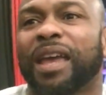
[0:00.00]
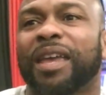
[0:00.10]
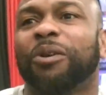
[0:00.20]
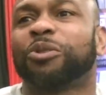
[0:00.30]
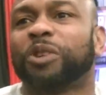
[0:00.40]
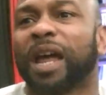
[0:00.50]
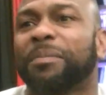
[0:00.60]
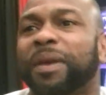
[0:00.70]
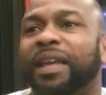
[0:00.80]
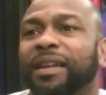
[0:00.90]
He's going to try to
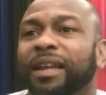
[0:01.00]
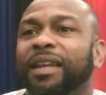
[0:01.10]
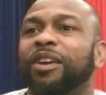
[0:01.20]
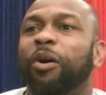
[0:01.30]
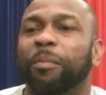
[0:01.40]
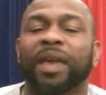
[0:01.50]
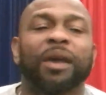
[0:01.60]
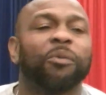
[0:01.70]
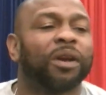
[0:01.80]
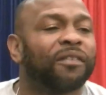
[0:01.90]
make it nothing. He's going to make
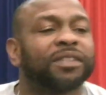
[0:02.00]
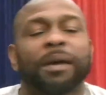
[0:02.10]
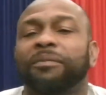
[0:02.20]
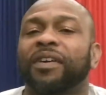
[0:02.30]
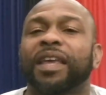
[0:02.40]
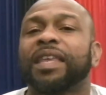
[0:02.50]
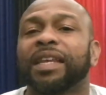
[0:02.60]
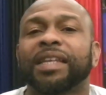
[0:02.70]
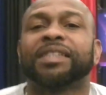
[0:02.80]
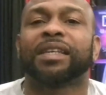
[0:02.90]
it whatever type of fight he
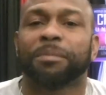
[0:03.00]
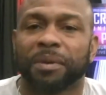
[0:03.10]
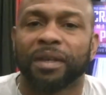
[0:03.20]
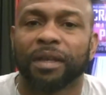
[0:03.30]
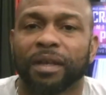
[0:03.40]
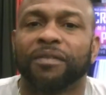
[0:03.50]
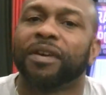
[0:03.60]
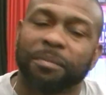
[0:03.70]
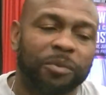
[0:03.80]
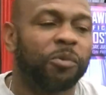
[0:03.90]
needs it to be for
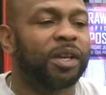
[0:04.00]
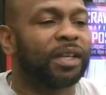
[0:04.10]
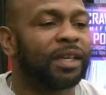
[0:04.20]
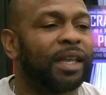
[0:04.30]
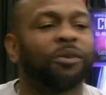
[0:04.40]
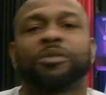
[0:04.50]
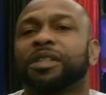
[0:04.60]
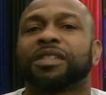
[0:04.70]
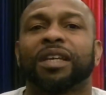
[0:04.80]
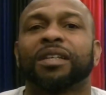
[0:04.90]
him to win. Ain't no
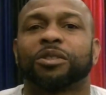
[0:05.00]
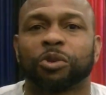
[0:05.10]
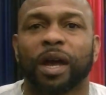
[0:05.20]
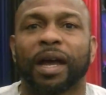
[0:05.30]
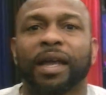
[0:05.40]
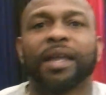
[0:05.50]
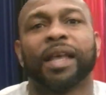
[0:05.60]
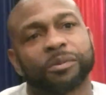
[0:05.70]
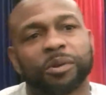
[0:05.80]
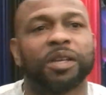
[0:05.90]
such thing as try.
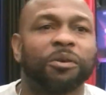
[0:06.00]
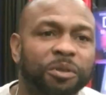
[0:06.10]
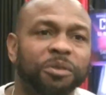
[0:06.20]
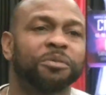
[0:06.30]
That's what he's going to do.